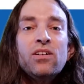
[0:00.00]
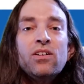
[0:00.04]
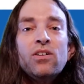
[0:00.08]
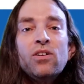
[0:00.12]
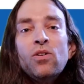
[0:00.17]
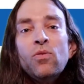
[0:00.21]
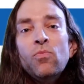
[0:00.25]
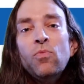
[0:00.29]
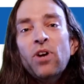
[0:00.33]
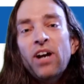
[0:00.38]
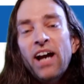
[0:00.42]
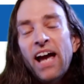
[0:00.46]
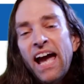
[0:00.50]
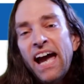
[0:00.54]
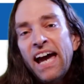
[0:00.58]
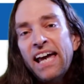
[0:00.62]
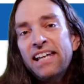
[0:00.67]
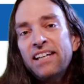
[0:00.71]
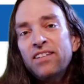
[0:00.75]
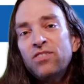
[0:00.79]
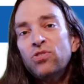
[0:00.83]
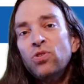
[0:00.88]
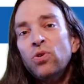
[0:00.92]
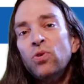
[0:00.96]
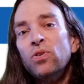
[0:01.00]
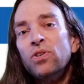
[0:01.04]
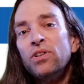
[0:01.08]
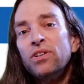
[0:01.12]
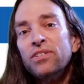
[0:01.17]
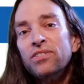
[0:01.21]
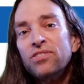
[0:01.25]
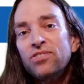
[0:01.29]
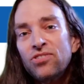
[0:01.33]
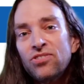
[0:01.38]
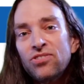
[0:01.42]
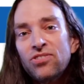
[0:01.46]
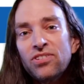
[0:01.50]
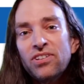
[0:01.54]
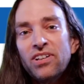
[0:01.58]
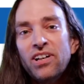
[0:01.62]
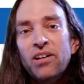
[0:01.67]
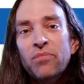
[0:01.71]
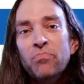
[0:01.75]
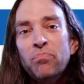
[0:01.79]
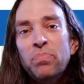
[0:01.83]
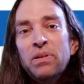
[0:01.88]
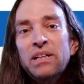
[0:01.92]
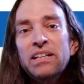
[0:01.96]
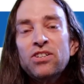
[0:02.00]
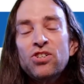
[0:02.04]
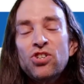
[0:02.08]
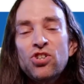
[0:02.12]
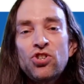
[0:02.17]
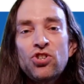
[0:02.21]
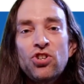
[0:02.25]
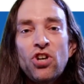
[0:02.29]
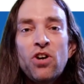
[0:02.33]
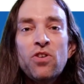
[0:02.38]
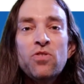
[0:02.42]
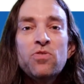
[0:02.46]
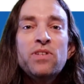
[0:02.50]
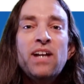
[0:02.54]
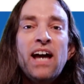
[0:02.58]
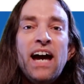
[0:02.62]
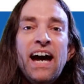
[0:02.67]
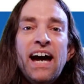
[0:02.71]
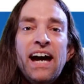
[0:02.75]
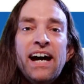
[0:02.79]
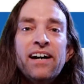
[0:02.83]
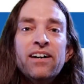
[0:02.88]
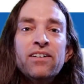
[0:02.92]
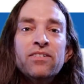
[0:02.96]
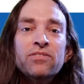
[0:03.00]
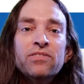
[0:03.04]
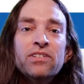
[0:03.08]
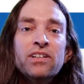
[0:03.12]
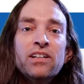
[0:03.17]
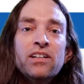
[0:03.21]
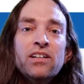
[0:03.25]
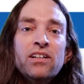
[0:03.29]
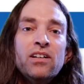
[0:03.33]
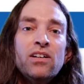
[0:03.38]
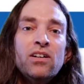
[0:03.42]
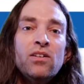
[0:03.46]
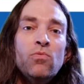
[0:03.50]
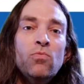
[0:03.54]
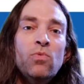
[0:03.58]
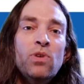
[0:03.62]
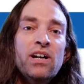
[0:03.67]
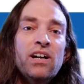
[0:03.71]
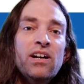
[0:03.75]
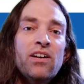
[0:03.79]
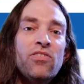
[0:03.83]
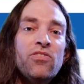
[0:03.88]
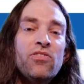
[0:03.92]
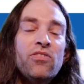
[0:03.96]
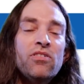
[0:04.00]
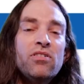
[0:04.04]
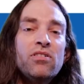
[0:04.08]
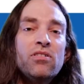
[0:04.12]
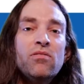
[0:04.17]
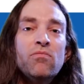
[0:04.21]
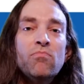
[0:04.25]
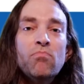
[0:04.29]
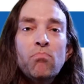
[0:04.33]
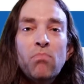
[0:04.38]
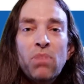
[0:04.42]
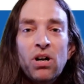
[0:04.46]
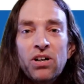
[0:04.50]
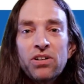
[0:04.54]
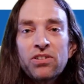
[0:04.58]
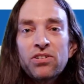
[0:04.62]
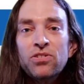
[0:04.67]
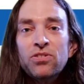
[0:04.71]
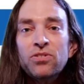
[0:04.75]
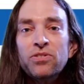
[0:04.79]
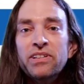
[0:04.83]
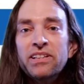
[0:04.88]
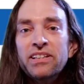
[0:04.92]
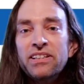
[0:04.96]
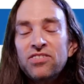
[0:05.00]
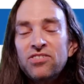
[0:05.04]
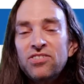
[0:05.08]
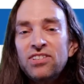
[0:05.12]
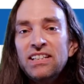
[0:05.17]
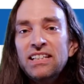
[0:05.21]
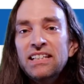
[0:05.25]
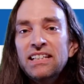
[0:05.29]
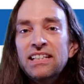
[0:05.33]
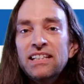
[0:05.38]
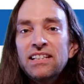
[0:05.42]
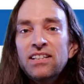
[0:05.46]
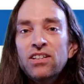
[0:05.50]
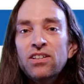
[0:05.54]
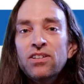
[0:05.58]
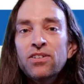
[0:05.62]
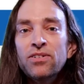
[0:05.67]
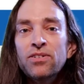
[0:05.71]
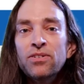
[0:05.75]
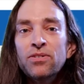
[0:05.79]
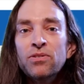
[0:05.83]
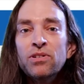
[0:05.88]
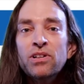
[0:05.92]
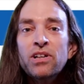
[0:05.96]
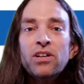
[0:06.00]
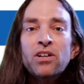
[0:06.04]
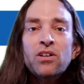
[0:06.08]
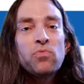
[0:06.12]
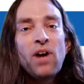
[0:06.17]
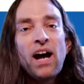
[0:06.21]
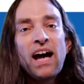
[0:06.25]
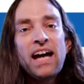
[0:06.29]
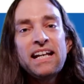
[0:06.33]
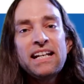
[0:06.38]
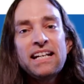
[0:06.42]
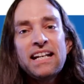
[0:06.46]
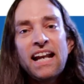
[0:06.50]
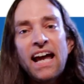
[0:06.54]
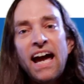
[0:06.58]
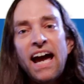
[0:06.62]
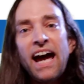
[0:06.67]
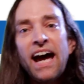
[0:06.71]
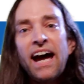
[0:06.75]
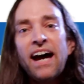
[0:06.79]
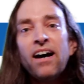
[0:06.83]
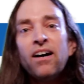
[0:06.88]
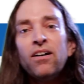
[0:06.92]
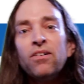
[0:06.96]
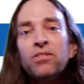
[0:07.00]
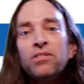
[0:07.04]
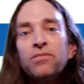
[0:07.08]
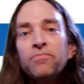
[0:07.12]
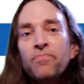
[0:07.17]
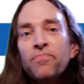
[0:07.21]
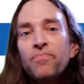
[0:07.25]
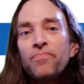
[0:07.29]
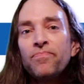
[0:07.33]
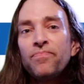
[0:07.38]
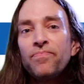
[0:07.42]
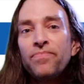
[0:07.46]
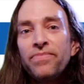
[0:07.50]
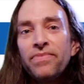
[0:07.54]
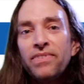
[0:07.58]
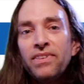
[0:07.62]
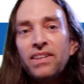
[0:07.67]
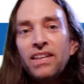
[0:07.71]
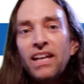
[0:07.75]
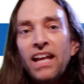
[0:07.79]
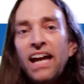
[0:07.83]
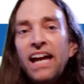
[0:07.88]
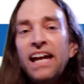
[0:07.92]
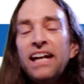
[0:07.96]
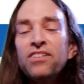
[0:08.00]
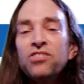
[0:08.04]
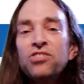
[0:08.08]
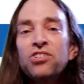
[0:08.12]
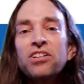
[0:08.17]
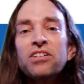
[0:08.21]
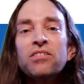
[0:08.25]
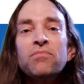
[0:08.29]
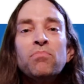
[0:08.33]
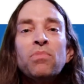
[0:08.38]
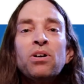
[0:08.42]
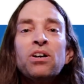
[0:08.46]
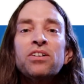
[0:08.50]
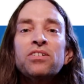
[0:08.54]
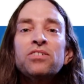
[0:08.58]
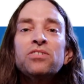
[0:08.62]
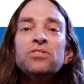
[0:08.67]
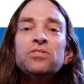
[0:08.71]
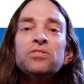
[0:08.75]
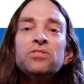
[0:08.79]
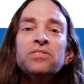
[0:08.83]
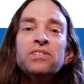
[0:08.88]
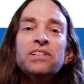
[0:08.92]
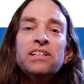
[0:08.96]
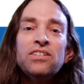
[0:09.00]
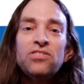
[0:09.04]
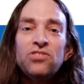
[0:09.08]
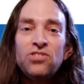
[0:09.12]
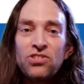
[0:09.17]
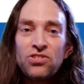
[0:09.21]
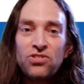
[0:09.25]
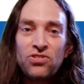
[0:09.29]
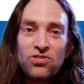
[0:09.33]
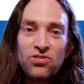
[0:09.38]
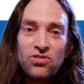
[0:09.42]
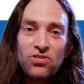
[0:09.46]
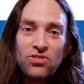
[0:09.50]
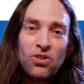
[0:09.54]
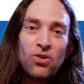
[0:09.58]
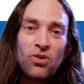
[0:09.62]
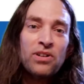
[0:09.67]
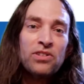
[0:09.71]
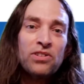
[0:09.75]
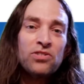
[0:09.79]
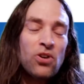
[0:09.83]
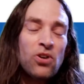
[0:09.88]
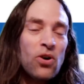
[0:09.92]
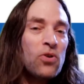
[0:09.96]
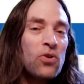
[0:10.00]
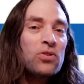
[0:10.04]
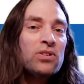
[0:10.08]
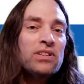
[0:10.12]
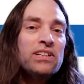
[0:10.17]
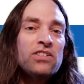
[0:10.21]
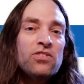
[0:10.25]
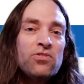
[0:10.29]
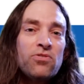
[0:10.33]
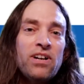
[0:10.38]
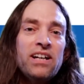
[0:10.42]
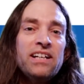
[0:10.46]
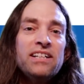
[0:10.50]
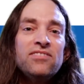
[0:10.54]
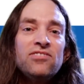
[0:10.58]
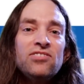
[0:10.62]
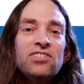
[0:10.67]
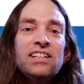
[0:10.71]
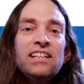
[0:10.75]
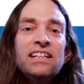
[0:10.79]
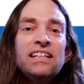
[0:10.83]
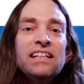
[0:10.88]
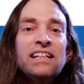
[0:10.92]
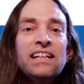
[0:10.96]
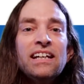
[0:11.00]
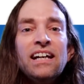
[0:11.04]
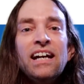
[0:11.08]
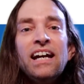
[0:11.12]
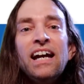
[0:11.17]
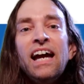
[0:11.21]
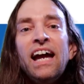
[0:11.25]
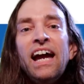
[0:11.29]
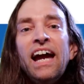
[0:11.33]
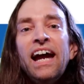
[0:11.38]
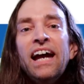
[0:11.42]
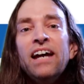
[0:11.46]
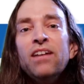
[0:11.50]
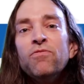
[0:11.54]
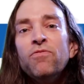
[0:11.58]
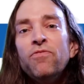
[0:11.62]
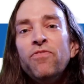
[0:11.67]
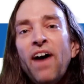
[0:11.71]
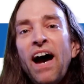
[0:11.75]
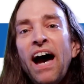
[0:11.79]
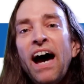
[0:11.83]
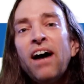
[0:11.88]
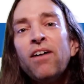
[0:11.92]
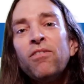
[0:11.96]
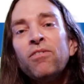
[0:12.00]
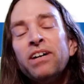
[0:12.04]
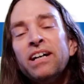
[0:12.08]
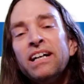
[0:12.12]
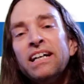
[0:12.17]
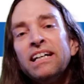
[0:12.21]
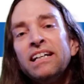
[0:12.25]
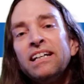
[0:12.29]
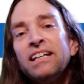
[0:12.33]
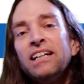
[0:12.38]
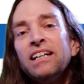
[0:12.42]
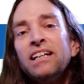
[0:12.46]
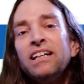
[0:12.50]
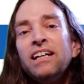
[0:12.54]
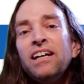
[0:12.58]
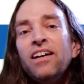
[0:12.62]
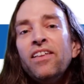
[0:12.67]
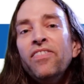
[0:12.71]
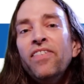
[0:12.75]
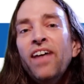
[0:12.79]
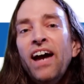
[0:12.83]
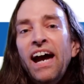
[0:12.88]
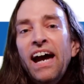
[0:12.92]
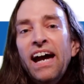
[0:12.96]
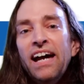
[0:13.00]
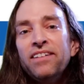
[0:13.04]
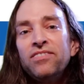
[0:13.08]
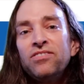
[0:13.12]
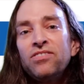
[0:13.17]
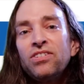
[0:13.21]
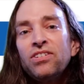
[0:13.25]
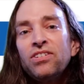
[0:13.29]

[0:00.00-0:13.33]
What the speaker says: We're headed towards a big showdown with Merkel and the CDU. Right now, Angela Merkel is just going totally crazy and vowing that